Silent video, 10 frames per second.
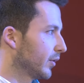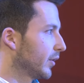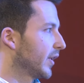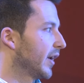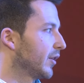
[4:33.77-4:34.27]

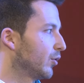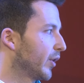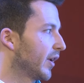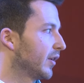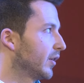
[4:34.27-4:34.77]
than you
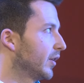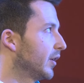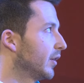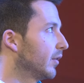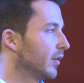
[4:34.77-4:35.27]
can
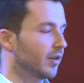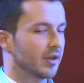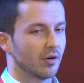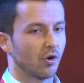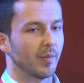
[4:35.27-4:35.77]
in
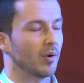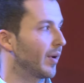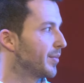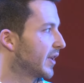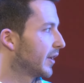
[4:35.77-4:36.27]
a normal
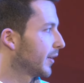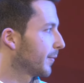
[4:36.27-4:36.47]
website.